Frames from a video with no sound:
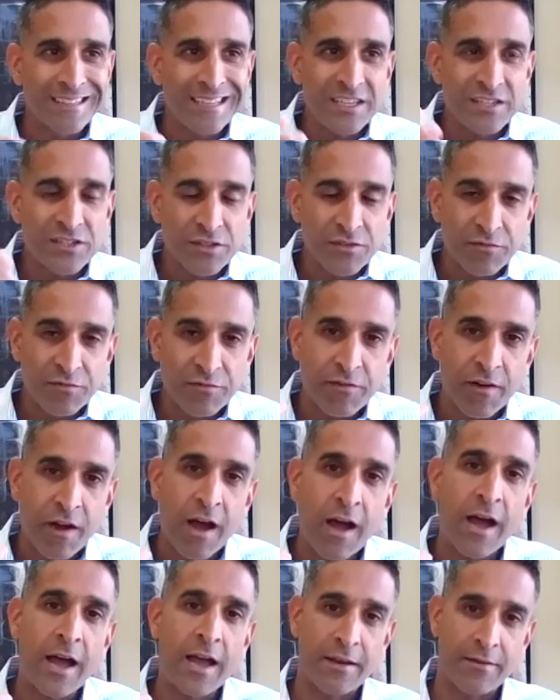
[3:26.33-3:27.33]
least
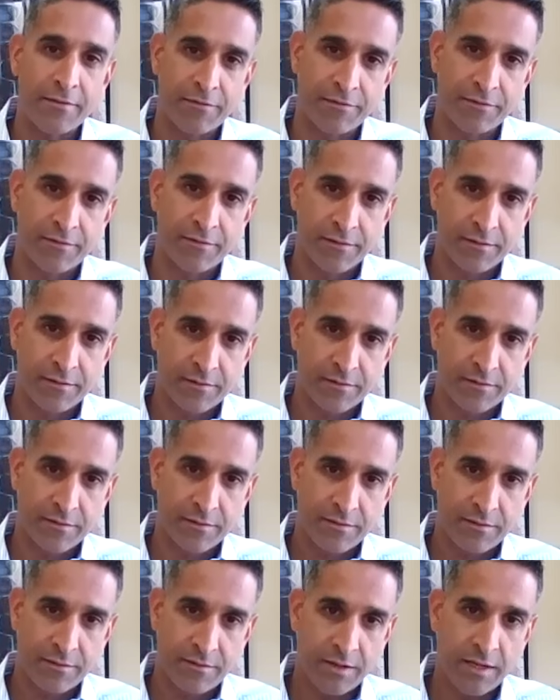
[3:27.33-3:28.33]
five,
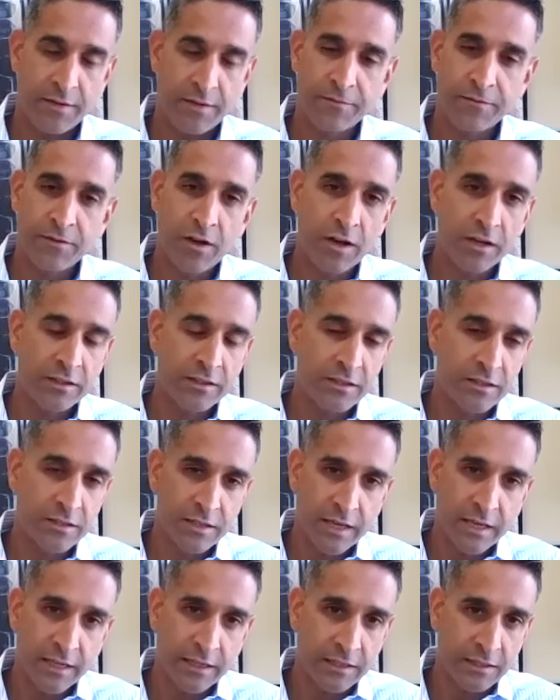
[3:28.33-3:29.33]
if not
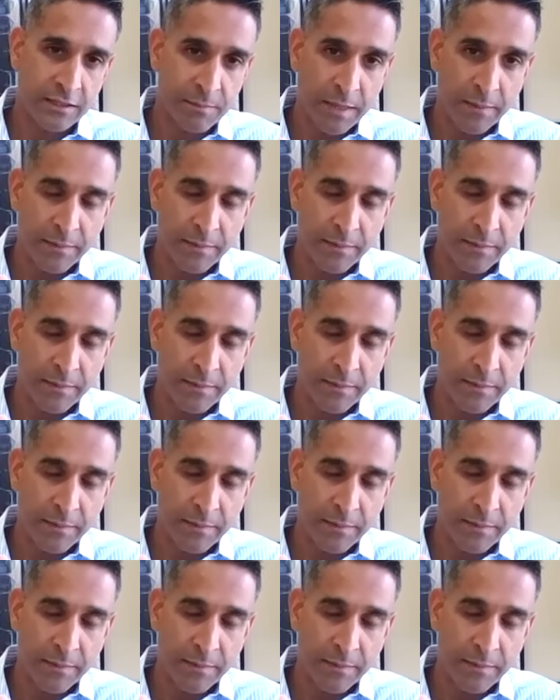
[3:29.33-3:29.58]
six,